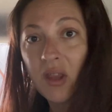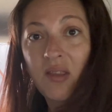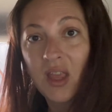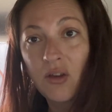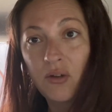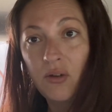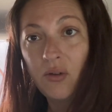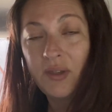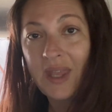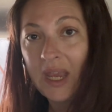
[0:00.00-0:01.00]

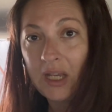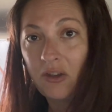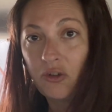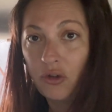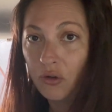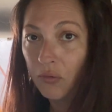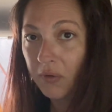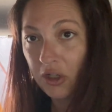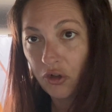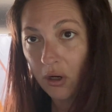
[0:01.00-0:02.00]
single night to
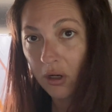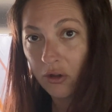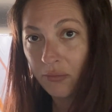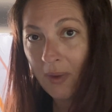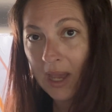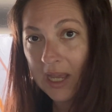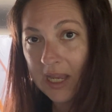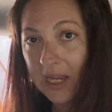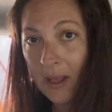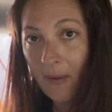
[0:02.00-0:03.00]
recharge
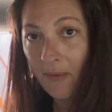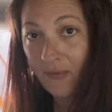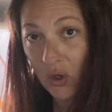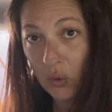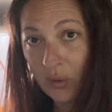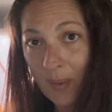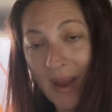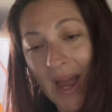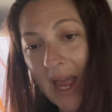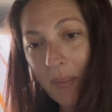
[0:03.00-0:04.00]
my phone and
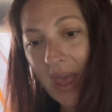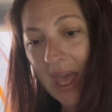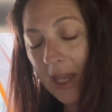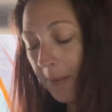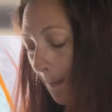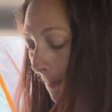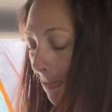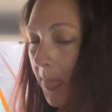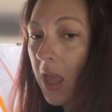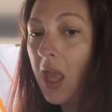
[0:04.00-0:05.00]
my iPad.
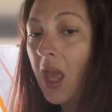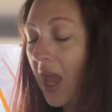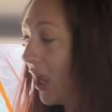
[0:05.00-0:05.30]
I